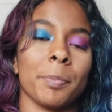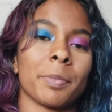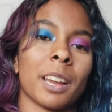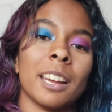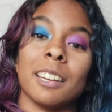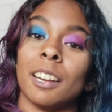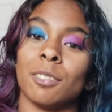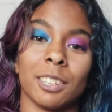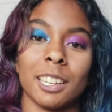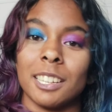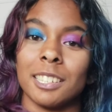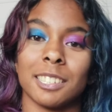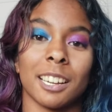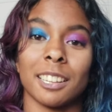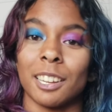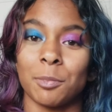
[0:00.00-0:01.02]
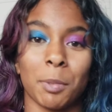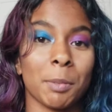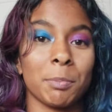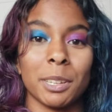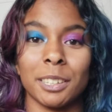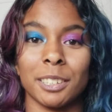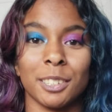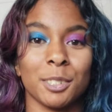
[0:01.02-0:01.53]
And I realized I like my
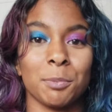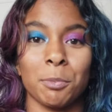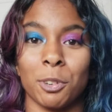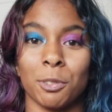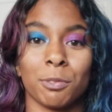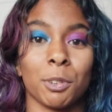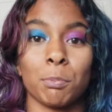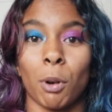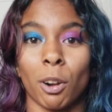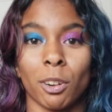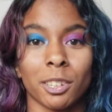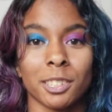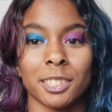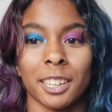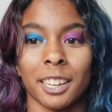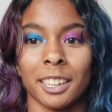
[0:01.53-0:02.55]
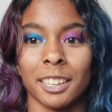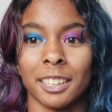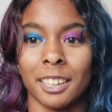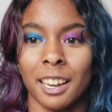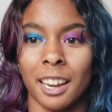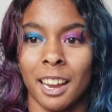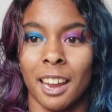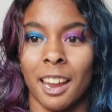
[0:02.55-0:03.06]
Bladies more for park skating.
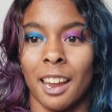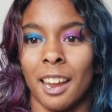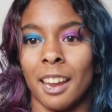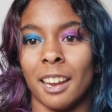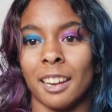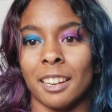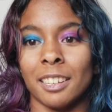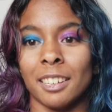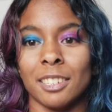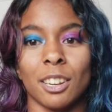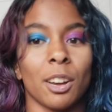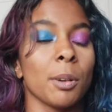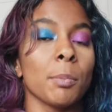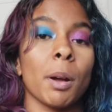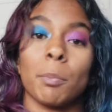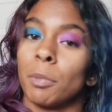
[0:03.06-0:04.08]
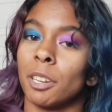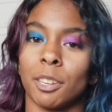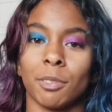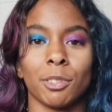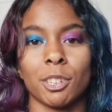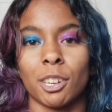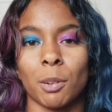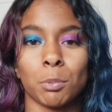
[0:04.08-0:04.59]
And I'm going to give
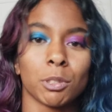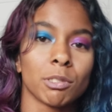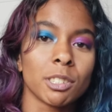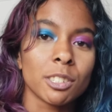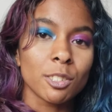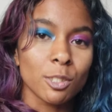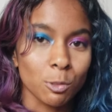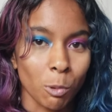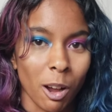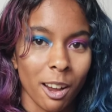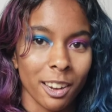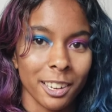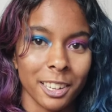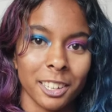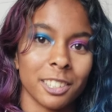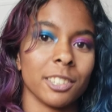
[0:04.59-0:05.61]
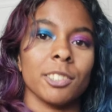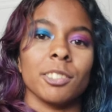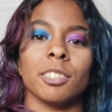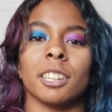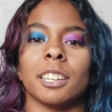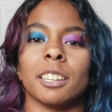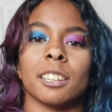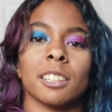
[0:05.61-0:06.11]
you a couple of reasons why,
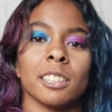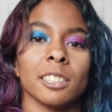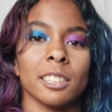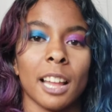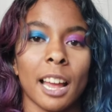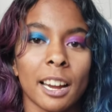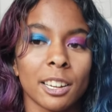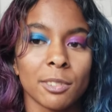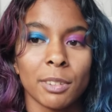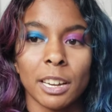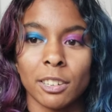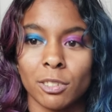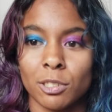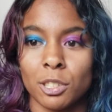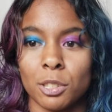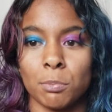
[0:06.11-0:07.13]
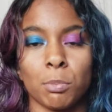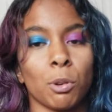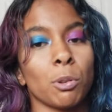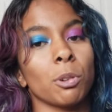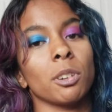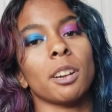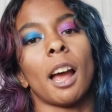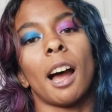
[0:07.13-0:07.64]
including lack of ankle
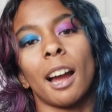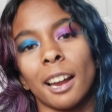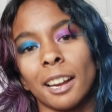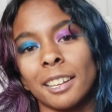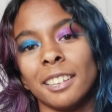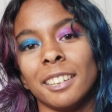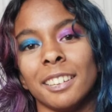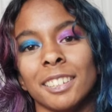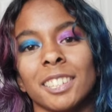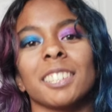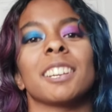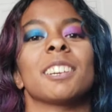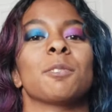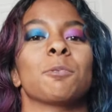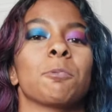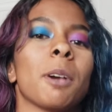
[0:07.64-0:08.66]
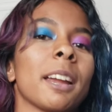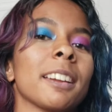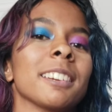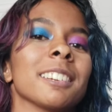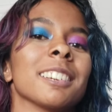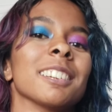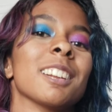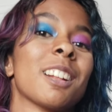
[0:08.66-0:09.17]
support, high heel, and weight.
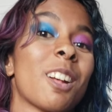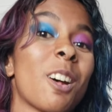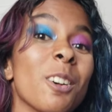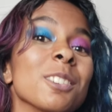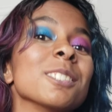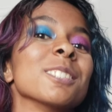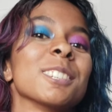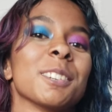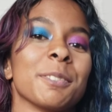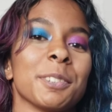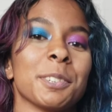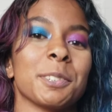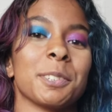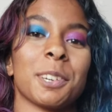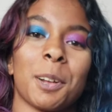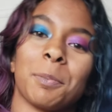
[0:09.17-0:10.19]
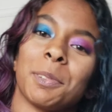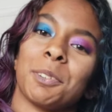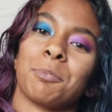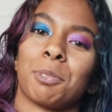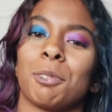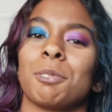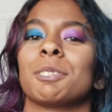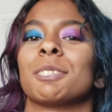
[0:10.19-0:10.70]
And I'll also give you a couple of
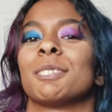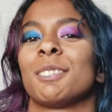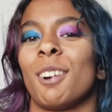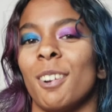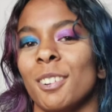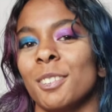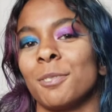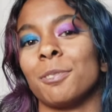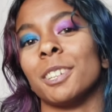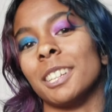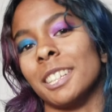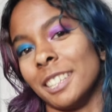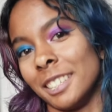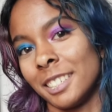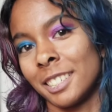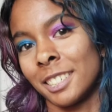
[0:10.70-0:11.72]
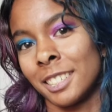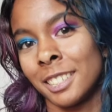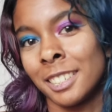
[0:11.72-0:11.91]
pros and cons for each.